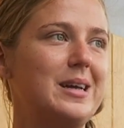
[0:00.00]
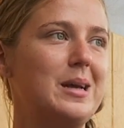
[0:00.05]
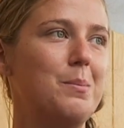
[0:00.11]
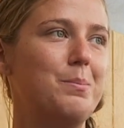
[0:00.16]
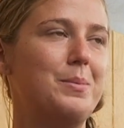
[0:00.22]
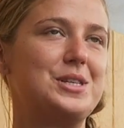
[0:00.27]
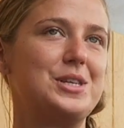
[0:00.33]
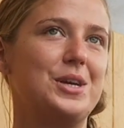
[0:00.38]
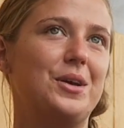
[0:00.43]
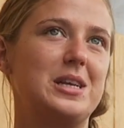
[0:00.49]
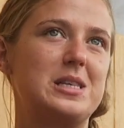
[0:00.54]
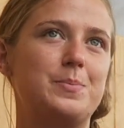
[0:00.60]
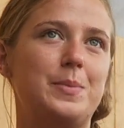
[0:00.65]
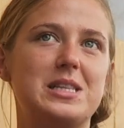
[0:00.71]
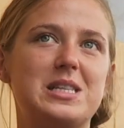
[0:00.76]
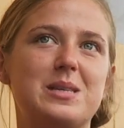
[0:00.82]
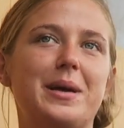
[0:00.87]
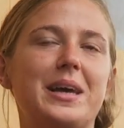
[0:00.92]
But don't
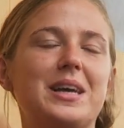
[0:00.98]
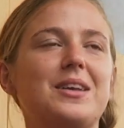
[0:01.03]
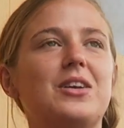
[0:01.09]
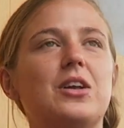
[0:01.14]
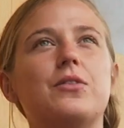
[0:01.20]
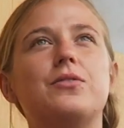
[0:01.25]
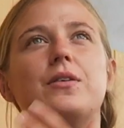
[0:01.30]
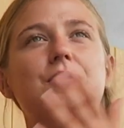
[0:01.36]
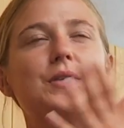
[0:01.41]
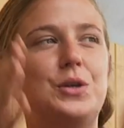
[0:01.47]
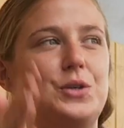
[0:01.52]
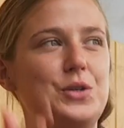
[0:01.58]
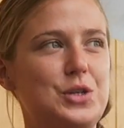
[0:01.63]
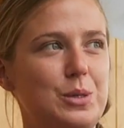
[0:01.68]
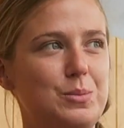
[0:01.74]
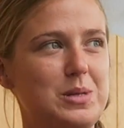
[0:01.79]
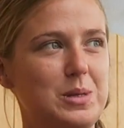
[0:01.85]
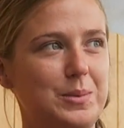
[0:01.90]
expect to make enough of
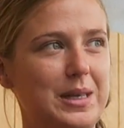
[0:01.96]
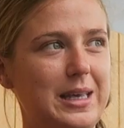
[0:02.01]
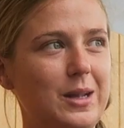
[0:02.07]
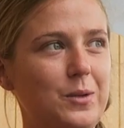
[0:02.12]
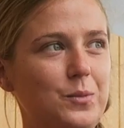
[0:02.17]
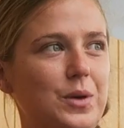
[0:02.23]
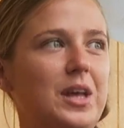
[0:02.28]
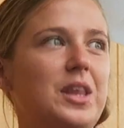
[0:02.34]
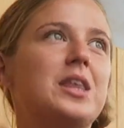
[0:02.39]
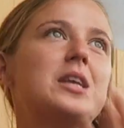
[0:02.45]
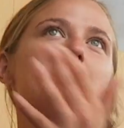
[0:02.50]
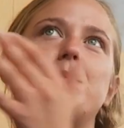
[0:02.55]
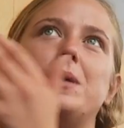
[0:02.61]
YouTube to begin with